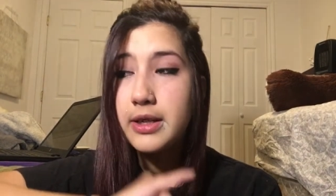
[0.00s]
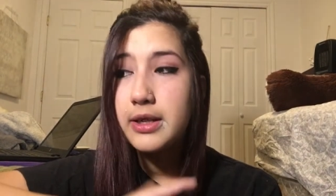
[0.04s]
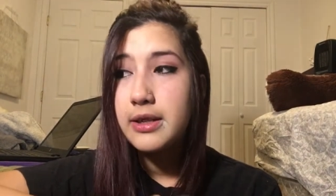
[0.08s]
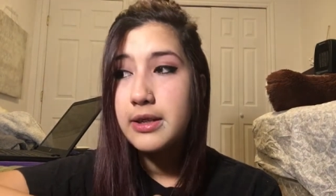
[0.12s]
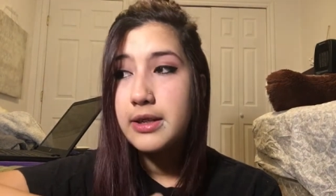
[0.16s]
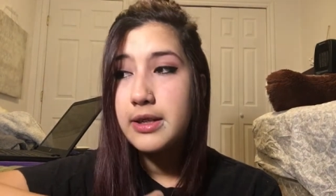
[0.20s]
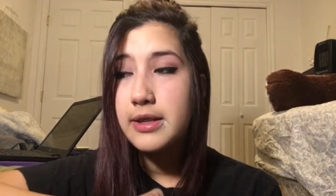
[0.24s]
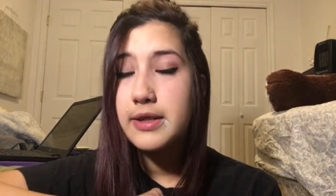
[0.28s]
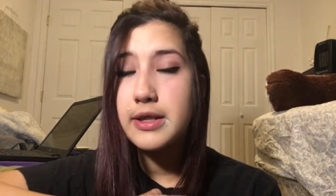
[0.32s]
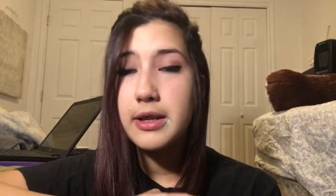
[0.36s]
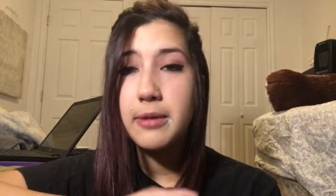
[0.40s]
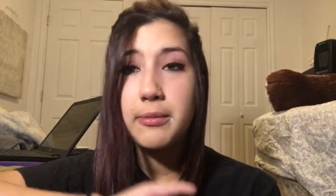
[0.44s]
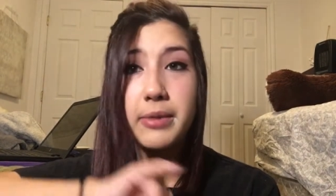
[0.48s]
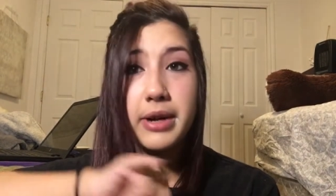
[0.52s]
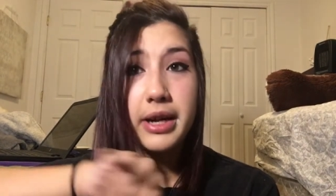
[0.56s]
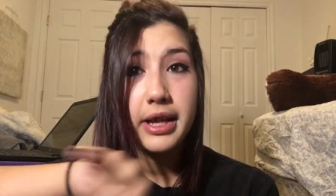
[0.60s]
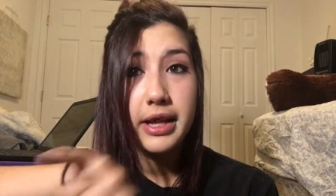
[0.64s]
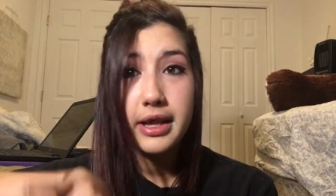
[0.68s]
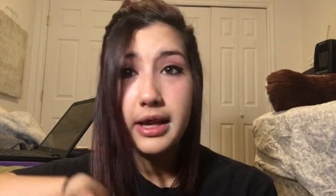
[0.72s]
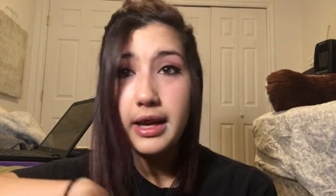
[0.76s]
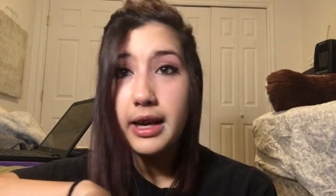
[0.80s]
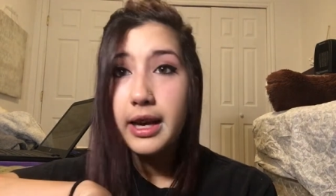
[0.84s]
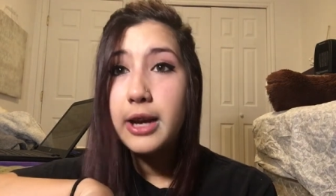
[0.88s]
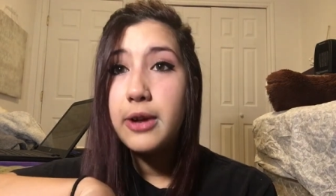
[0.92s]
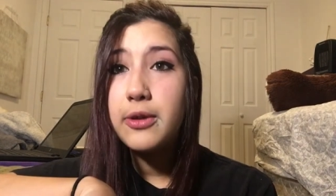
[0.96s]
to somebody
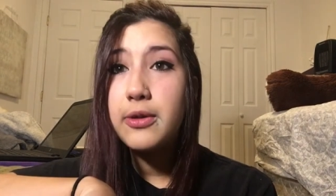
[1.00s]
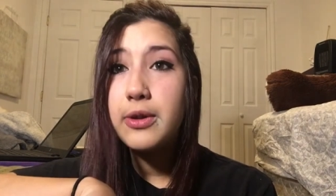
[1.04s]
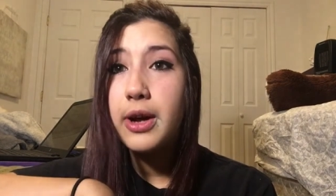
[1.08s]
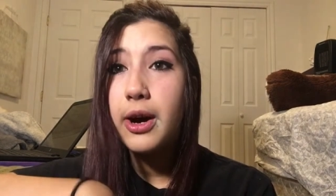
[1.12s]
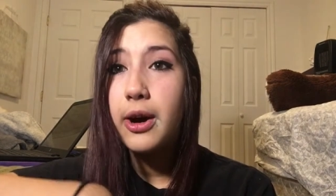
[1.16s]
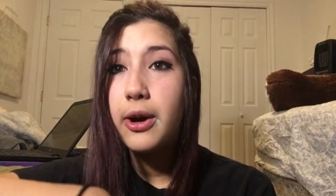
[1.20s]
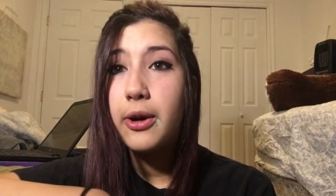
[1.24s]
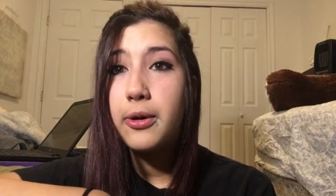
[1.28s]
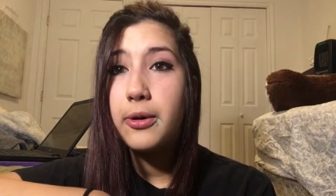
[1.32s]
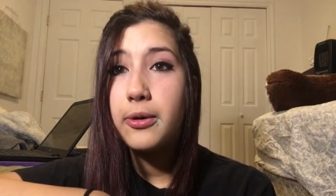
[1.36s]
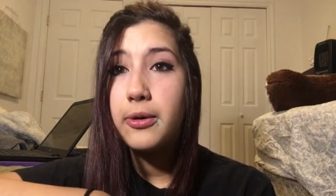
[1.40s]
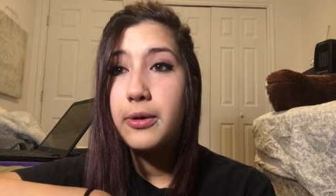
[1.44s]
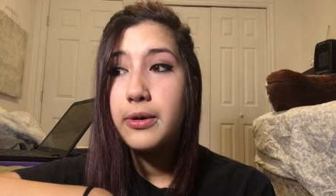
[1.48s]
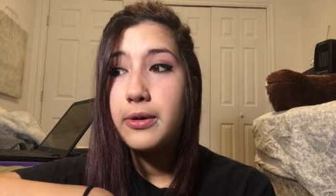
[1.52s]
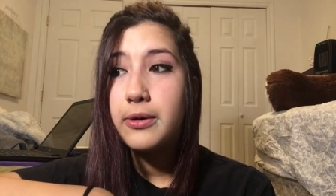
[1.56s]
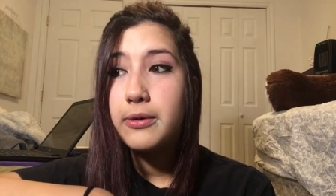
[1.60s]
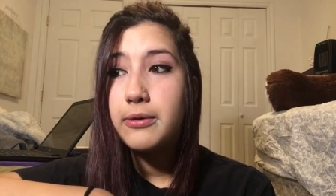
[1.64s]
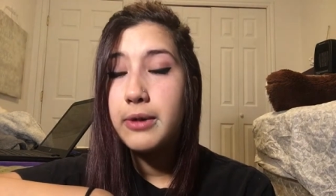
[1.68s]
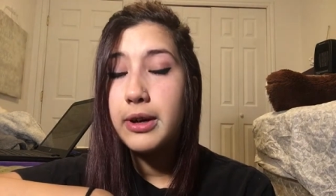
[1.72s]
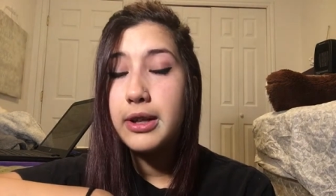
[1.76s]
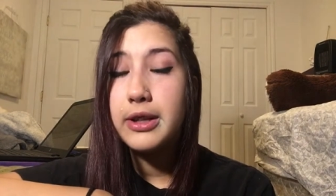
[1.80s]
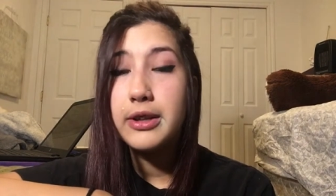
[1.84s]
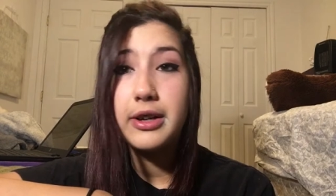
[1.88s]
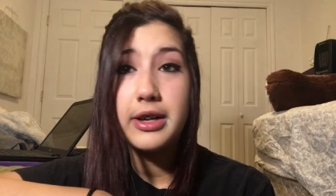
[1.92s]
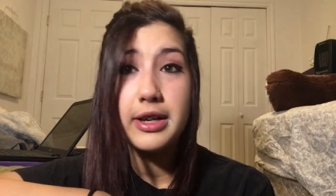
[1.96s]
that you know,
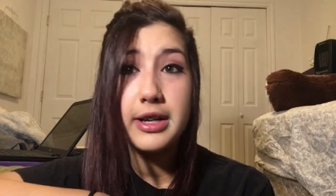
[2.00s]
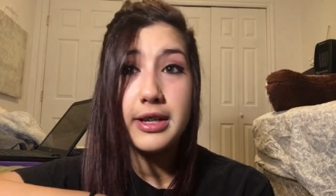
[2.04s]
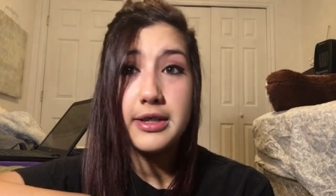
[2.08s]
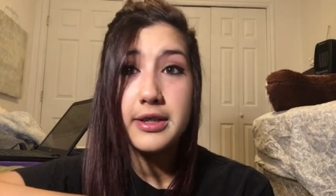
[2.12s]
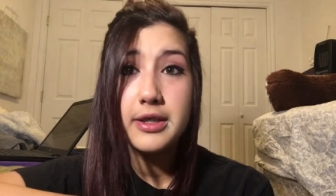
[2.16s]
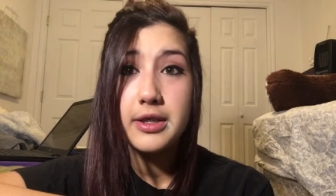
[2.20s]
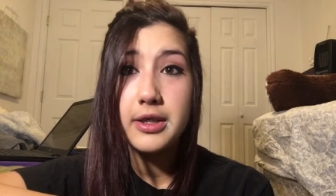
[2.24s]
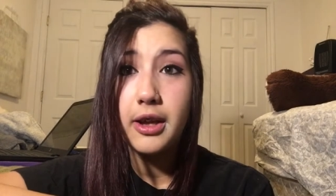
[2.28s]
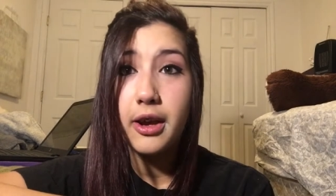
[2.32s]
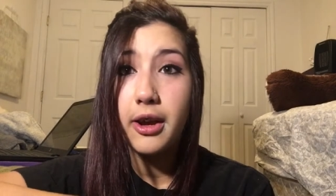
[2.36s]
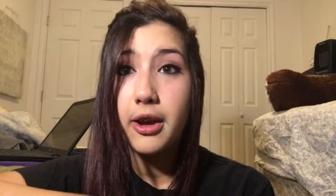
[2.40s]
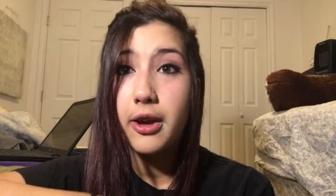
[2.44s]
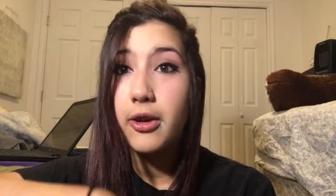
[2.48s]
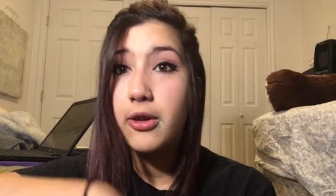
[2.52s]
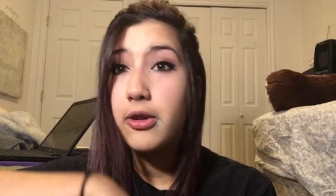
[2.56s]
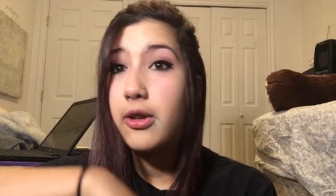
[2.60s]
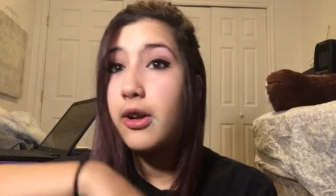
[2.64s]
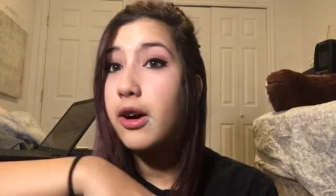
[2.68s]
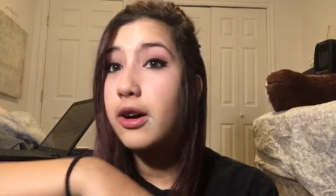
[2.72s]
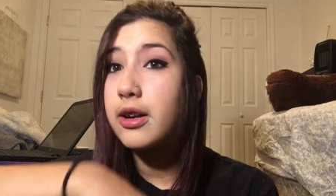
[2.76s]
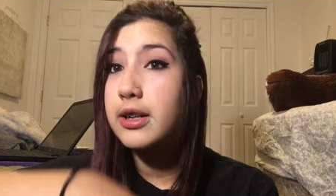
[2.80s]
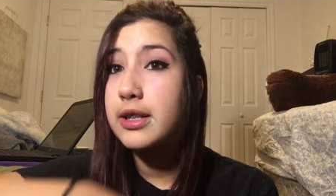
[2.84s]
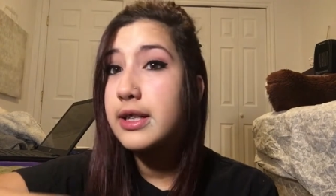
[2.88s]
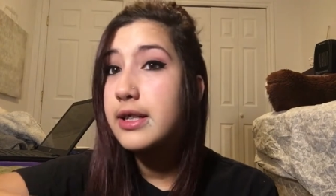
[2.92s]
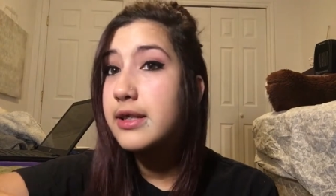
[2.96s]
whether it's your
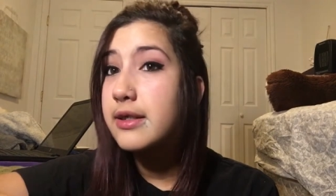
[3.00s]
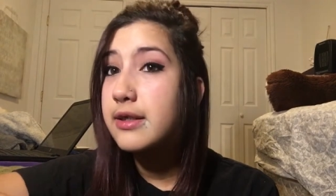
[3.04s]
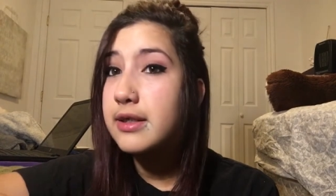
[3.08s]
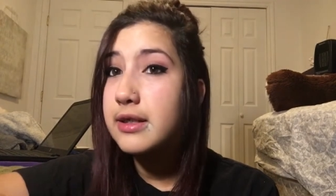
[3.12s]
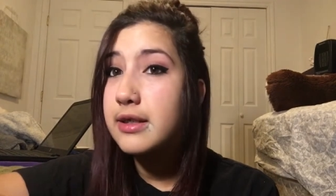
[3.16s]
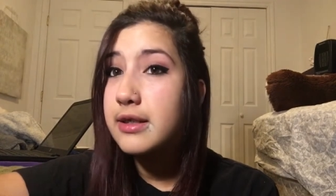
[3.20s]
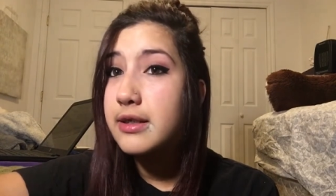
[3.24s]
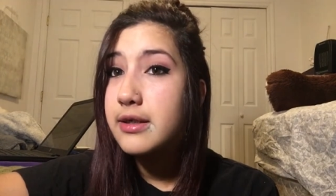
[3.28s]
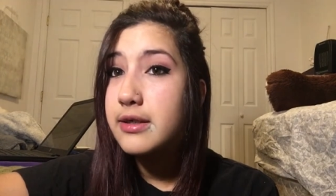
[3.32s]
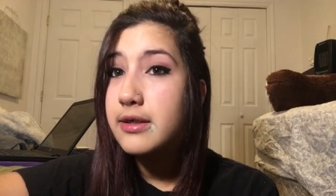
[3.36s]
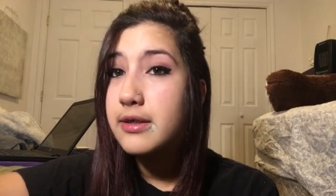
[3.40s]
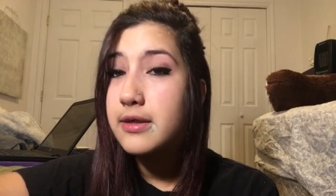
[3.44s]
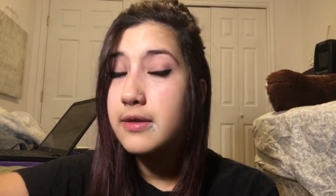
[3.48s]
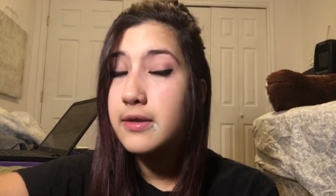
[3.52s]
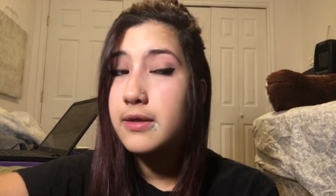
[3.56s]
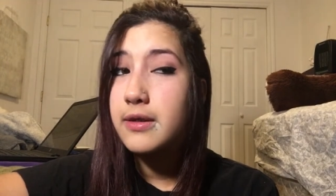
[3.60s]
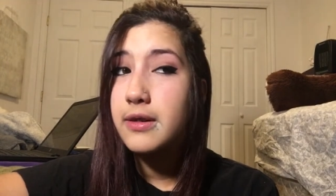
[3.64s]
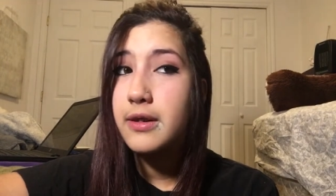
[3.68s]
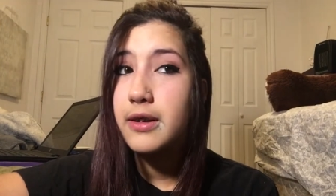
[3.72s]
long distance